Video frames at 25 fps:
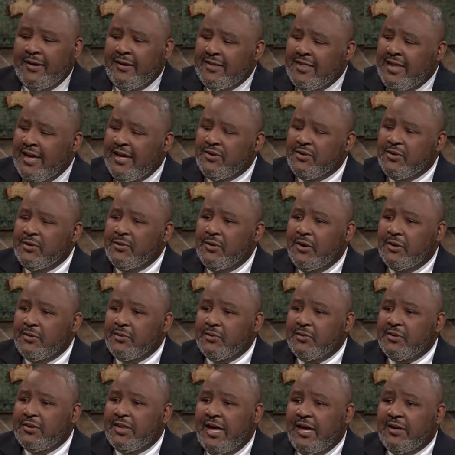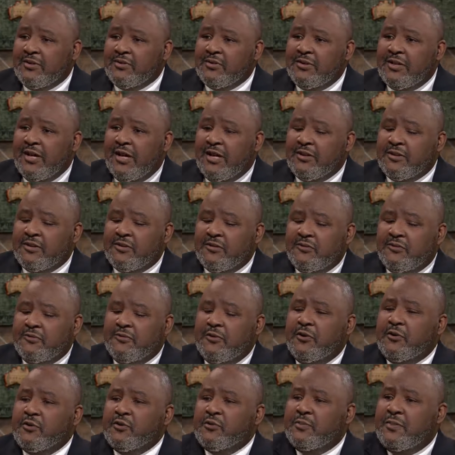That $200,000
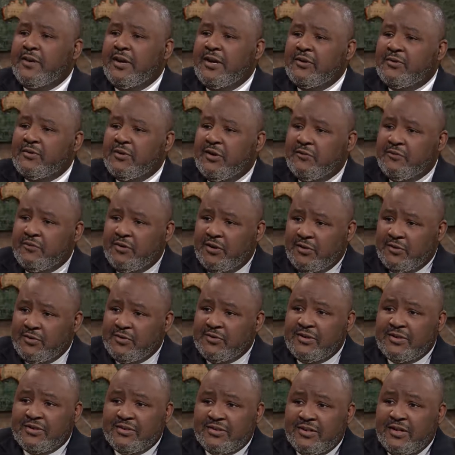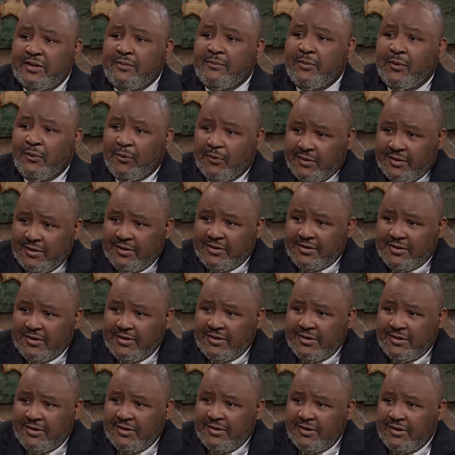first pays off their existing mortgage,
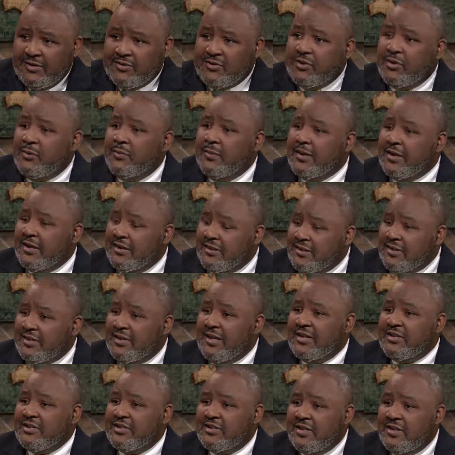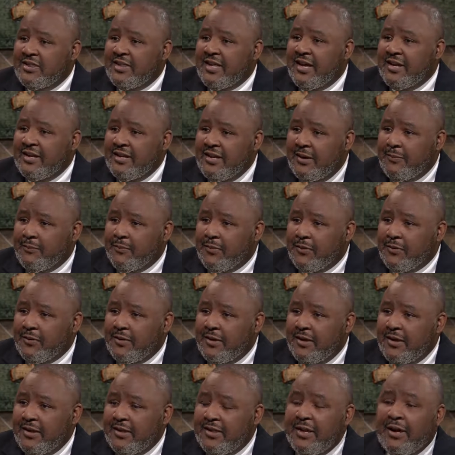assuming it's less than that number.
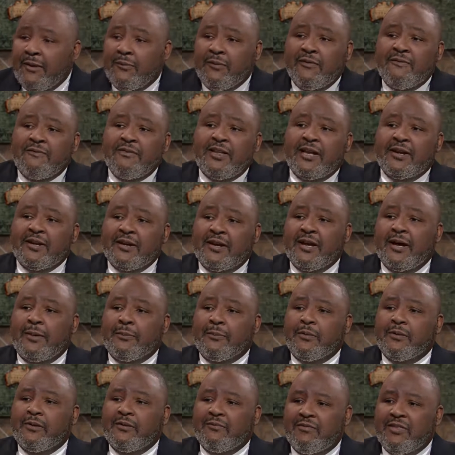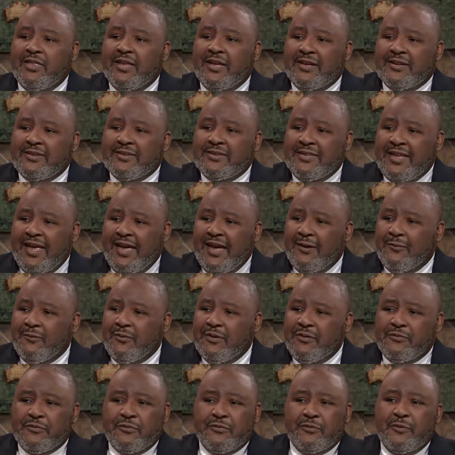Now we've done a couple of things. Now
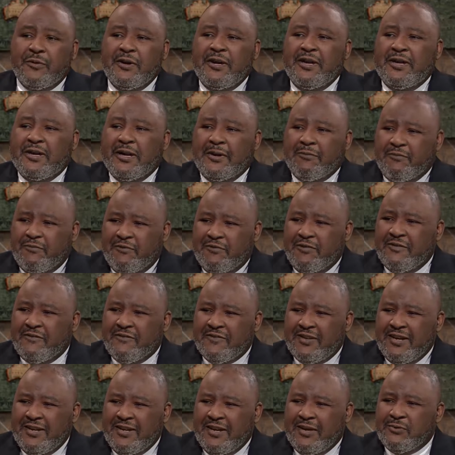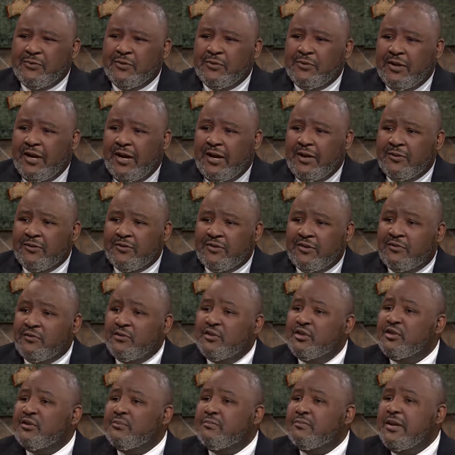we've freed up $1,500 of
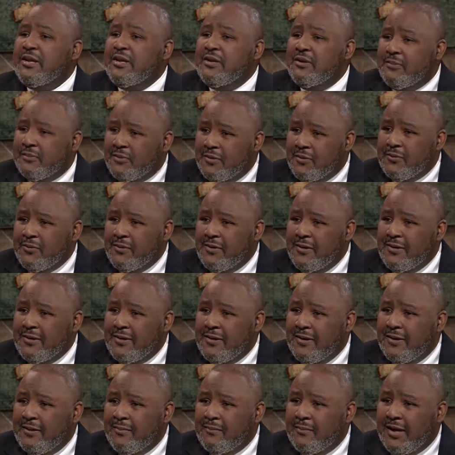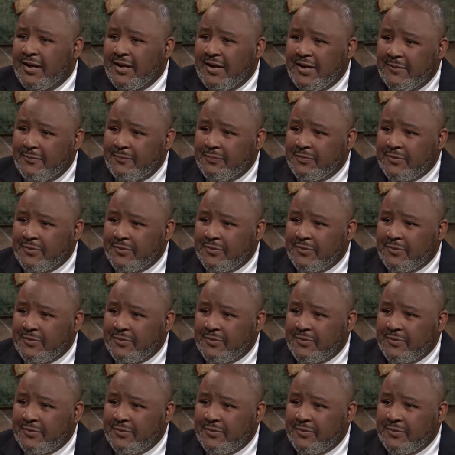spendable money.